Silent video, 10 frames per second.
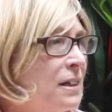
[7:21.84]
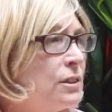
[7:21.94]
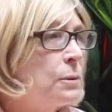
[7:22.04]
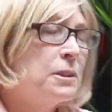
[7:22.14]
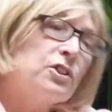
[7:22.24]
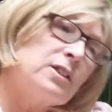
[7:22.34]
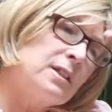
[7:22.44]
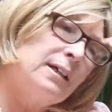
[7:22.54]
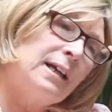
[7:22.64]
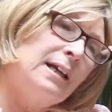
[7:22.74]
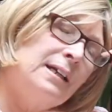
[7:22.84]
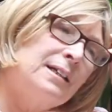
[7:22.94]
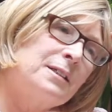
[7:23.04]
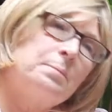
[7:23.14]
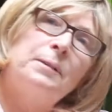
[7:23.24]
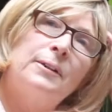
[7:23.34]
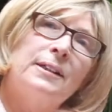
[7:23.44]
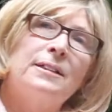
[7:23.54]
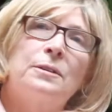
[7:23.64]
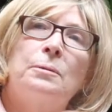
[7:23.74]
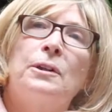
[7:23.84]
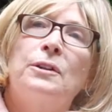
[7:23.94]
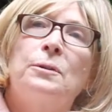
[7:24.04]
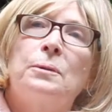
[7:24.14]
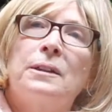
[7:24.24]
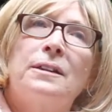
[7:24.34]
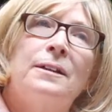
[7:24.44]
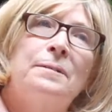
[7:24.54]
So it's just like any experience where you would